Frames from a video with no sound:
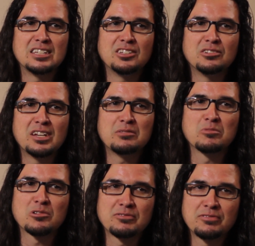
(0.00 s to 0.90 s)
You get
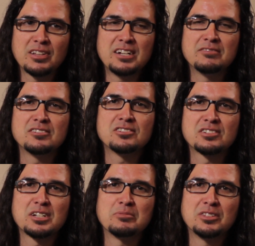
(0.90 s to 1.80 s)
more
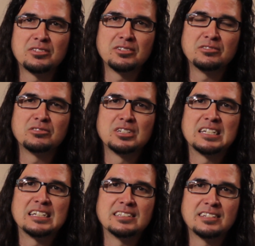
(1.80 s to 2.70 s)
flavors coming through.
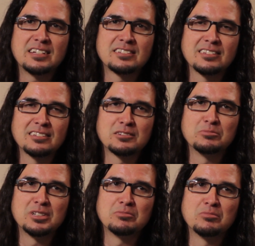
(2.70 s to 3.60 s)
It takes a little
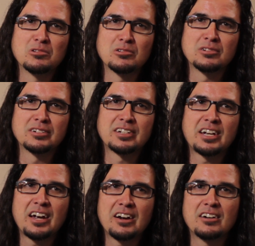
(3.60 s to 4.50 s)
bit more
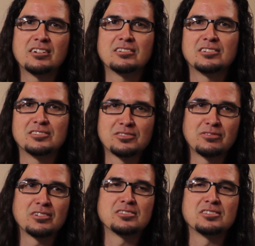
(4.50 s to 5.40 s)
care as
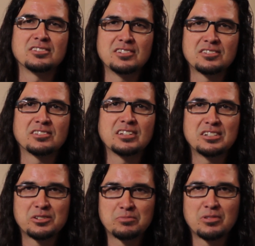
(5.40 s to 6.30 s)
far as the
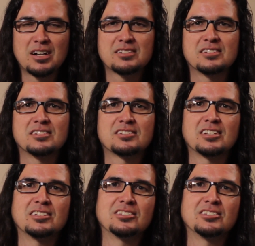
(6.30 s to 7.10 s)
distillation process.